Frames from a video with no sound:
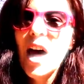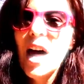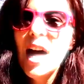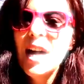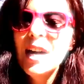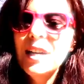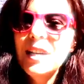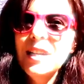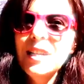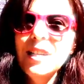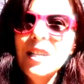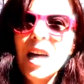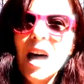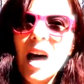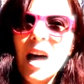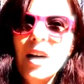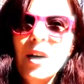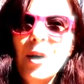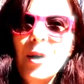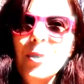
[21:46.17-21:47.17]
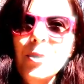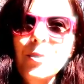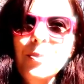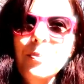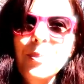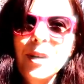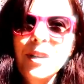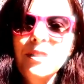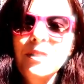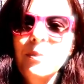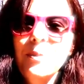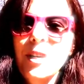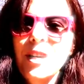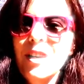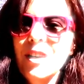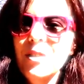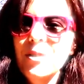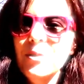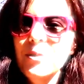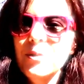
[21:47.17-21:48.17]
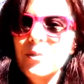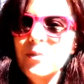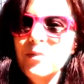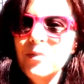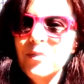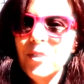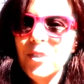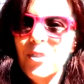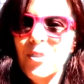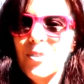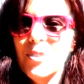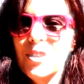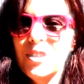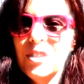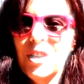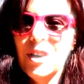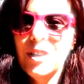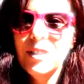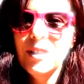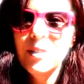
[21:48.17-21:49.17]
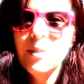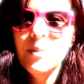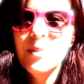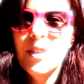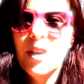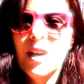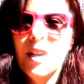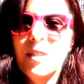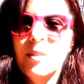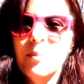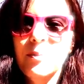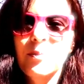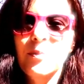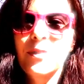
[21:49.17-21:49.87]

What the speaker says: And I hope as we go further along that